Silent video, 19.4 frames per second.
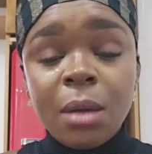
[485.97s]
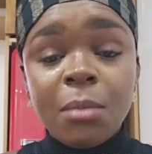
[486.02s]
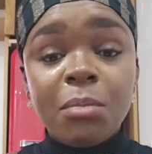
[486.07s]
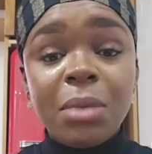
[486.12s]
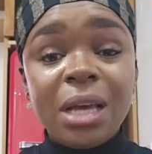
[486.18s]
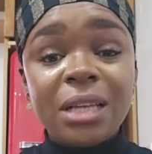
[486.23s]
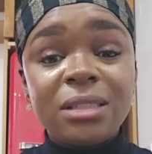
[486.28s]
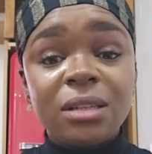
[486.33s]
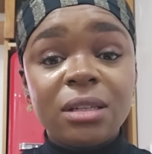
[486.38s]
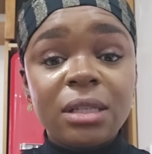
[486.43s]

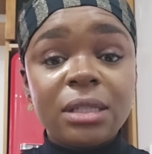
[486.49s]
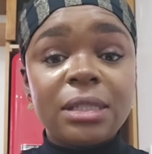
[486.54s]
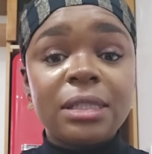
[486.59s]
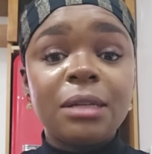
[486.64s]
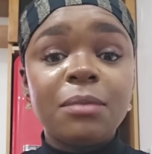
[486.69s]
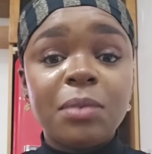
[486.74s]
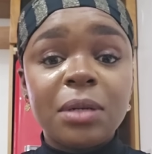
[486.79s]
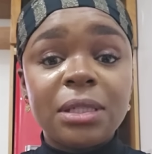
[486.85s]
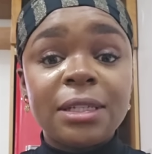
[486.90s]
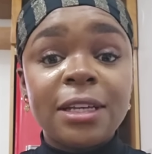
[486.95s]
Based on the
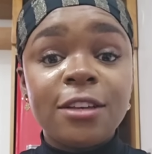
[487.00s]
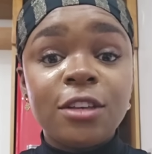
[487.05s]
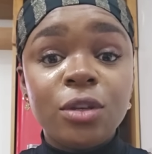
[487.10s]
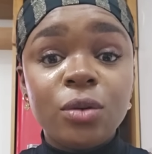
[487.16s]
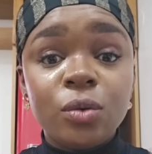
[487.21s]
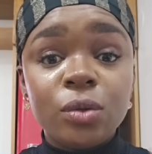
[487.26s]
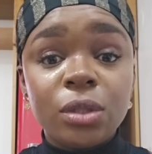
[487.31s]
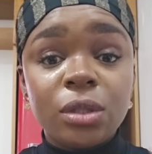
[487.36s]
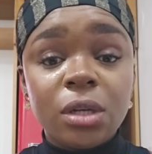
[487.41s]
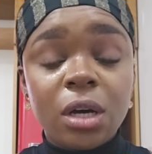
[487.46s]
snippets that
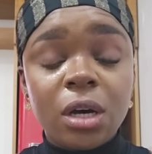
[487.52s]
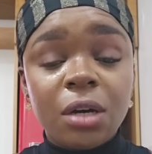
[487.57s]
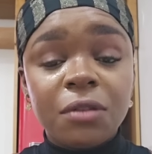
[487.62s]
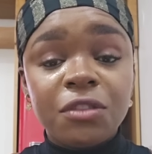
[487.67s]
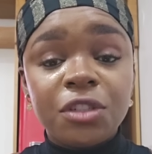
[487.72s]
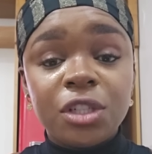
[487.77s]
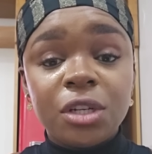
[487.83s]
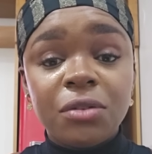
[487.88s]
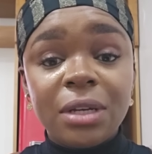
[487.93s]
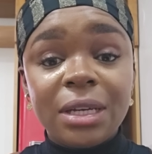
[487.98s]
you saw of
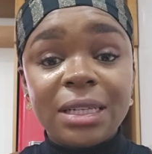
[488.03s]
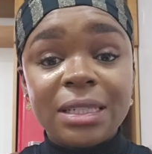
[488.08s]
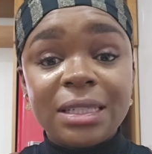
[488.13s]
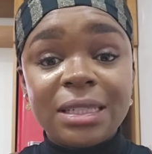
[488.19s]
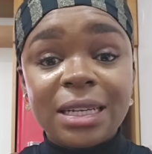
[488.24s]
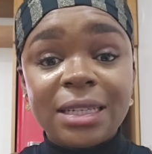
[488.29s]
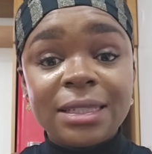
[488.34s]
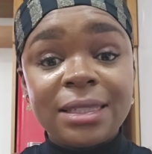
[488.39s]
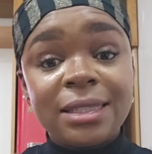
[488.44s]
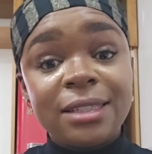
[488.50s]
Shericka
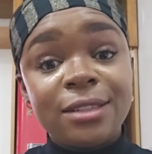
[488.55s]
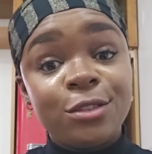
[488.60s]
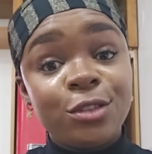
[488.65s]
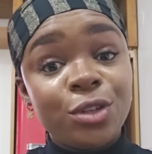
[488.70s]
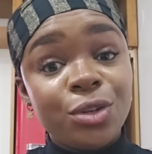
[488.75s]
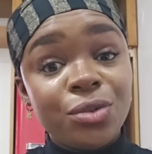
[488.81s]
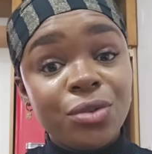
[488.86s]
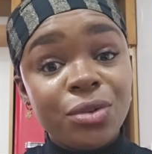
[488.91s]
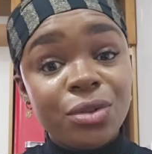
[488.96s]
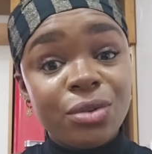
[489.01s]
Jackson
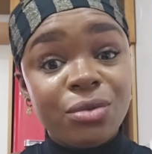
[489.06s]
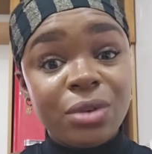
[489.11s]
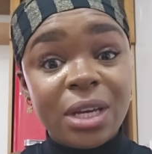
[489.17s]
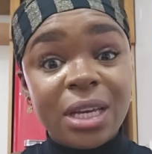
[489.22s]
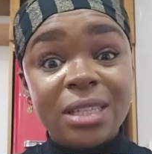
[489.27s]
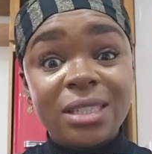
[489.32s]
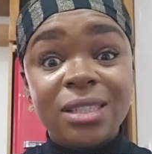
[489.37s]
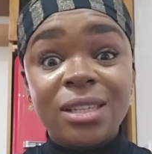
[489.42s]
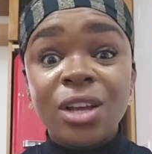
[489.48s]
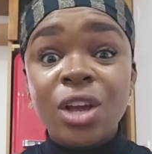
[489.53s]
during the
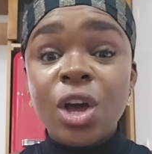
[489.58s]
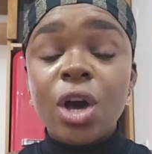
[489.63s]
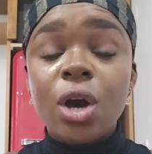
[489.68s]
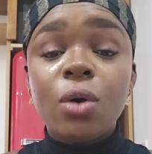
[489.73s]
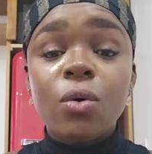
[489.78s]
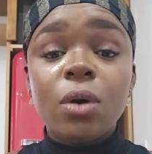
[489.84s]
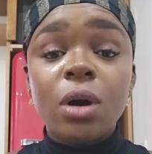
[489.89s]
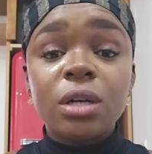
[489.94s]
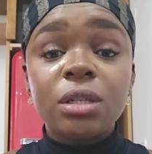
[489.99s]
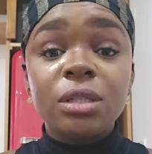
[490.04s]
race,
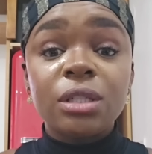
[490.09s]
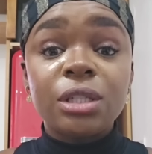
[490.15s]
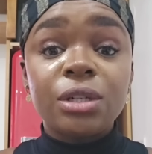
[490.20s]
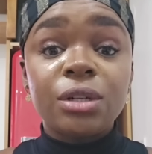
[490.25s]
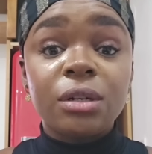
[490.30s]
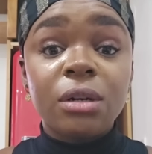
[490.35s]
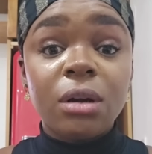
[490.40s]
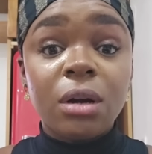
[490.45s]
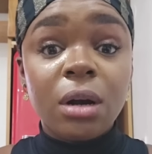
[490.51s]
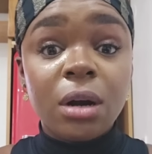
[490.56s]
how
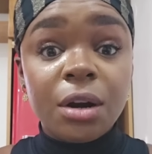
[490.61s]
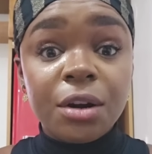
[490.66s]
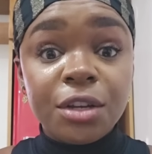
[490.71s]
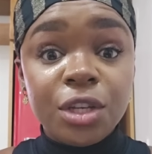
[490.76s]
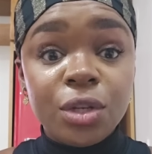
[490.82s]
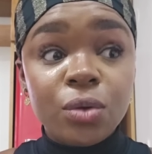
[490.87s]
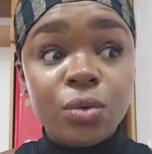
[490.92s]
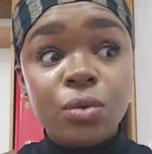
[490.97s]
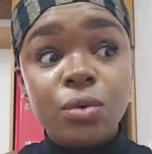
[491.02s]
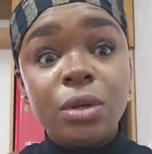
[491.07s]
concerned are
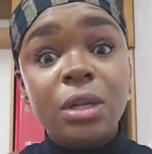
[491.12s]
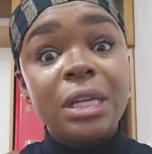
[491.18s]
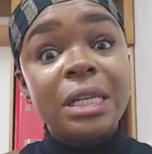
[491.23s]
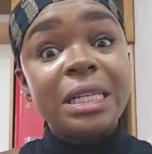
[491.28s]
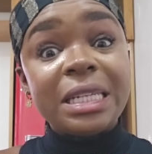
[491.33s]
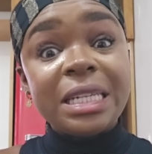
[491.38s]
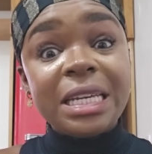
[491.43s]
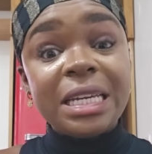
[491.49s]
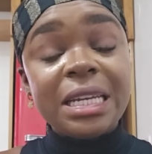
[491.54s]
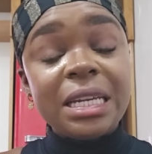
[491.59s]
you
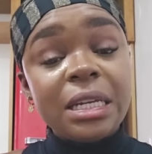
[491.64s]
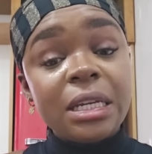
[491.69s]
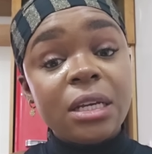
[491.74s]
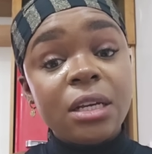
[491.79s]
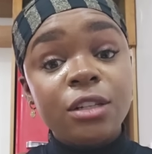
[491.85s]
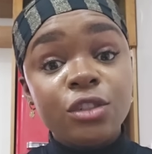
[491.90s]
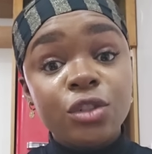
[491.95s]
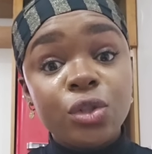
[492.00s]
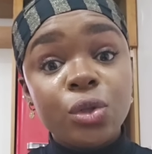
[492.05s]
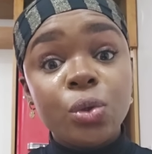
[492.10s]
leading
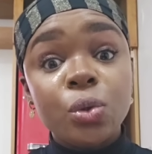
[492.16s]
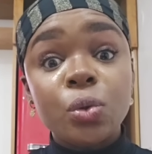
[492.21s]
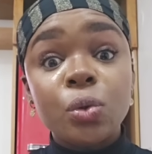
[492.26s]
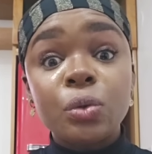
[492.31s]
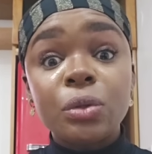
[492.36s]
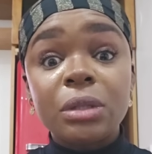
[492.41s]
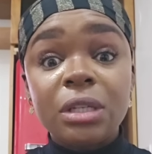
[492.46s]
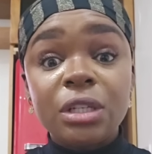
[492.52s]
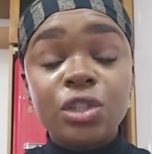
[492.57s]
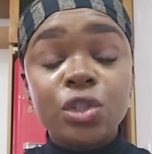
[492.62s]

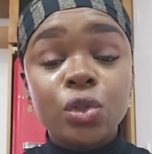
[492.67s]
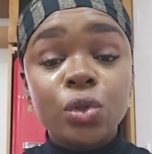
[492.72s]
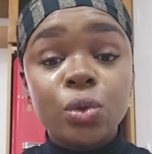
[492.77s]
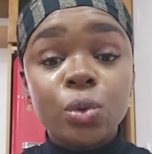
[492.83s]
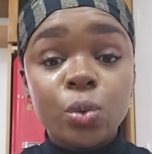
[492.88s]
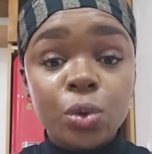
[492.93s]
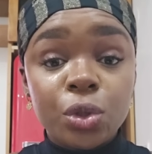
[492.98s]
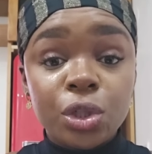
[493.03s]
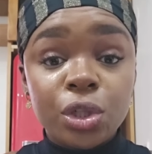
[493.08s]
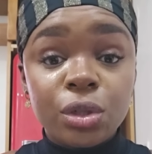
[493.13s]
into this
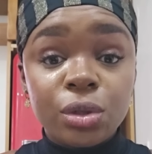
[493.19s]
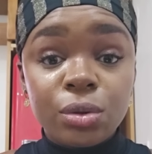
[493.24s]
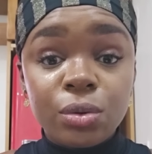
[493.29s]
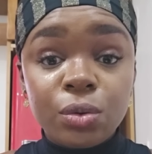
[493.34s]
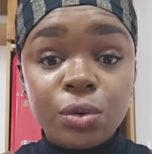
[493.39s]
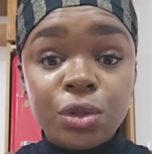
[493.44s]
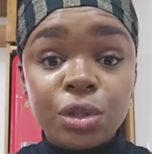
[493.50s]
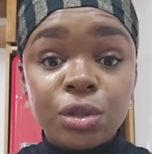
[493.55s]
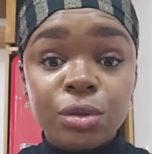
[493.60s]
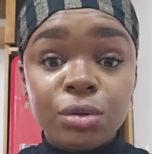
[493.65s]
crucial,
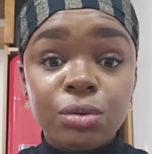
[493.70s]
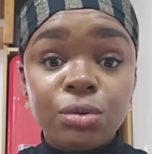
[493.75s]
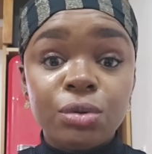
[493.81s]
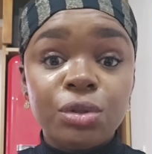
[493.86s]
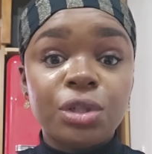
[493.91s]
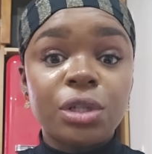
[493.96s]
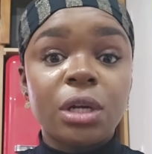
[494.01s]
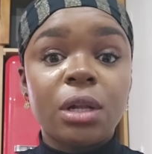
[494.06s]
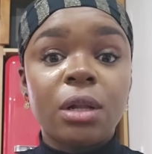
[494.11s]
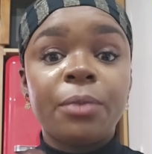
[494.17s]
crucial,
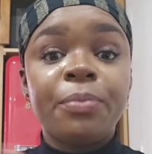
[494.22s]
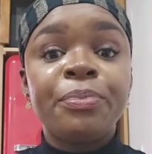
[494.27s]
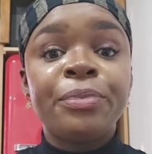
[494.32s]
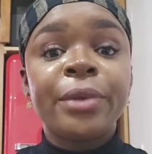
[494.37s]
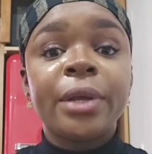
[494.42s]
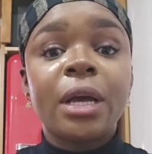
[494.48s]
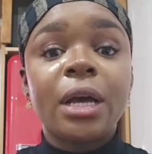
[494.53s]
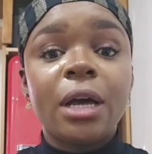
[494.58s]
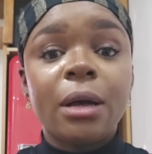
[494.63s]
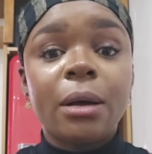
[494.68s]
crucial
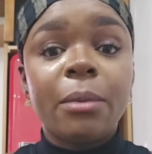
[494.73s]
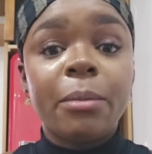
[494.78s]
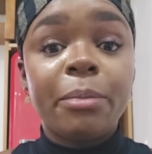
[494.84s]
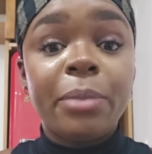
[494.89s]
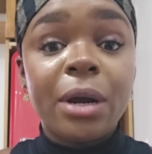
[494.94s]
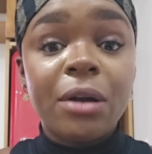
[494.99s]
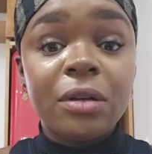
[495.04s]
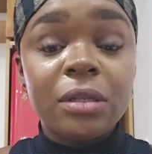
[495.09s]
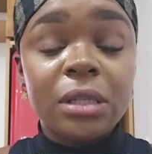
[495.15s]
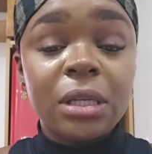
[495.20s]
um,
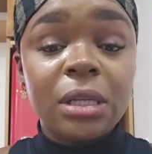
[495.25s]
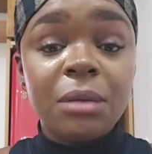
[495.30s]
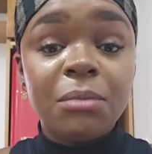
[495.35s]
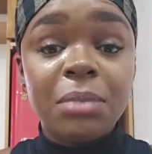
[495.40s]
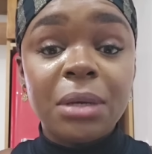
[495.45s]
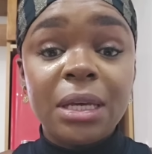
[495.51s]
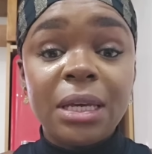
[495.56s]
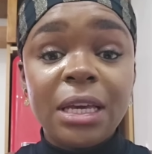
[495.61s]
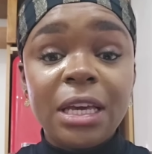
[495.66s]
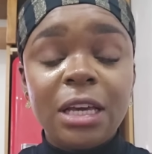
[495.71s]
Paris
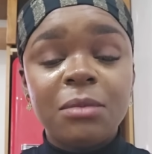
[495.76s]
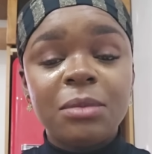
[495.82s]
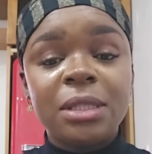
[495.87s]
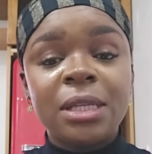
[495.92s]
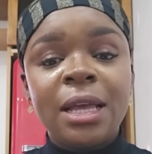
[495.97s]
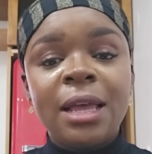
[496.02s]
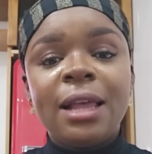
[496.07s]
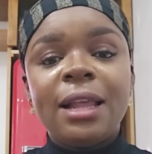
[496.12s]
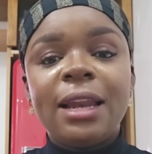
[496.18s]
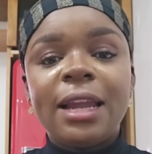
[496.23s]
Olympic Games?
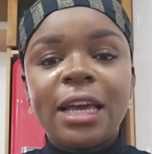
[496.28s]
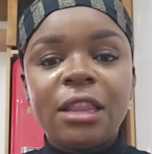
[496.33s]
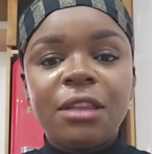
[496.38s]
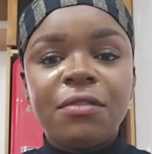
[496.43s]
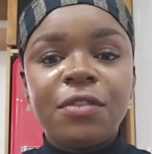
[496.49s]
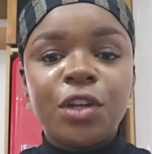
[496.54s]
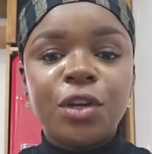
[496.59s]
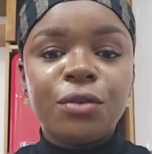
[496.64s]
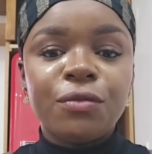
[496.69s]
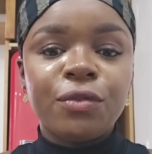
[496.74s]
Like the
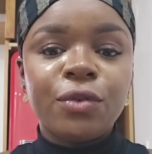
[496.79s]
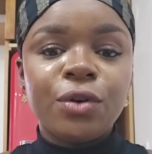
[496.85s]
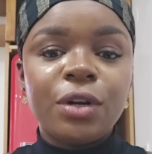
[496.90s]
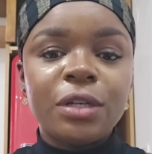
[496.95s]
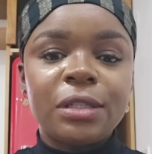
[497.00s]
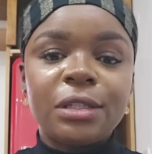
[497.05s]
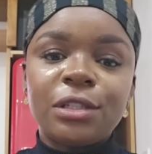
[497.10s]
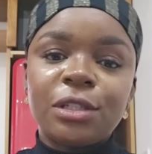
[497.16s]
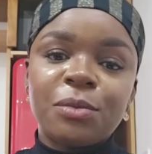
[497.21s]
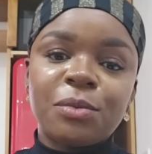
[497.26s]
video, of
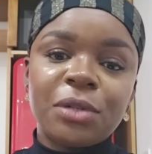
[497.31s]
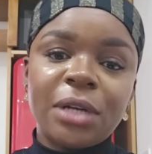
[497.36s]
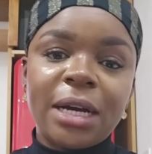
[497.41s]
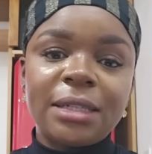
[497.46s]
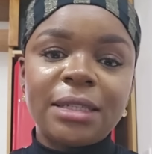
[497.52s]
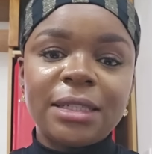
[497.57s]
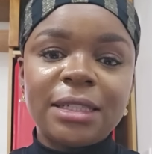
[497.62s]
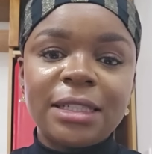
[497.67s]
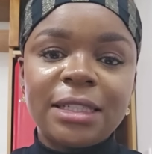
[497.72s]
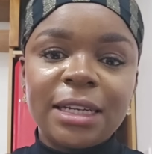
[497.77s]
course, and
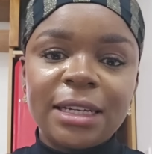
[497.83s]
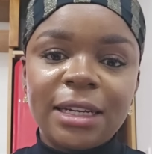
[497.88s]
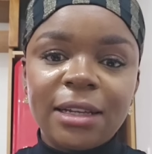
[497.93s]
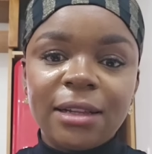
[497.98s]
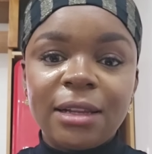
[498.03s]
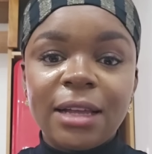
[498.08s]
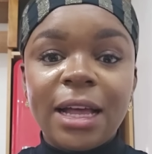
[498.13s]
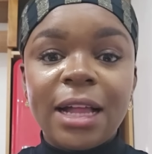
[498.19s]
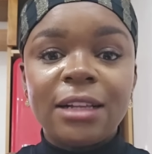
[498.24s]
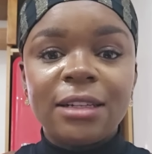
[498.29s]
subscribe to the
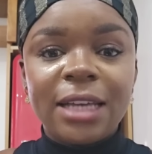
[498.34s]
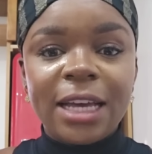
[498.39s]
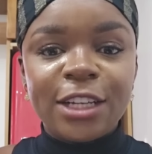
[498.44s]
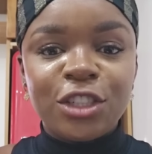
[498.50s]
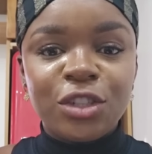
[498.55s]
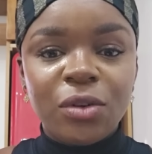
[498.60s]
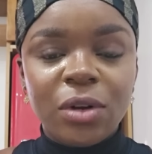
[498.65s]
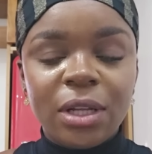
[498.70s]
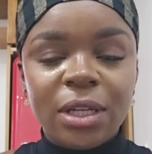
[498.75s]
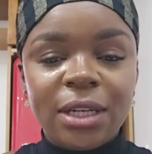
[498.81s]
channel. I'll
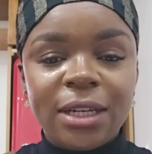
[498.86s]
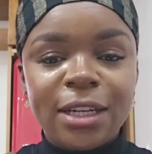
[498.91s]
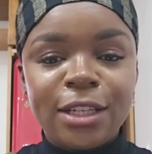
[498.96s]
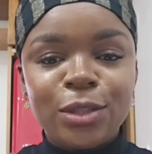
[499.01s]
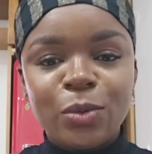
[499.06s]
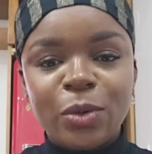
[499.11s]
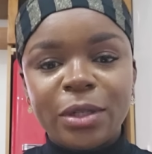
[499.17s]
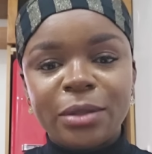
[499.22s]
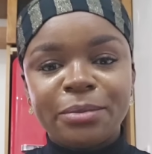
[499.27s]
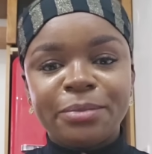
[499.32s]
catch you all in the
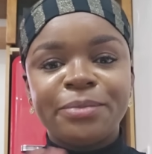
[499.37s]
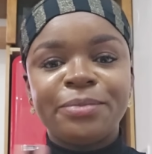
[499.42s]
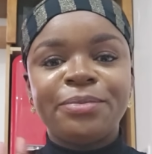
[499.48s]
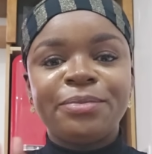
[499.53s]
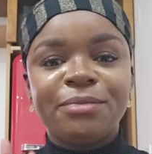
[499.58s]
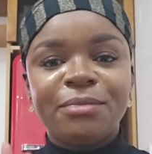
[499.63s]
next one.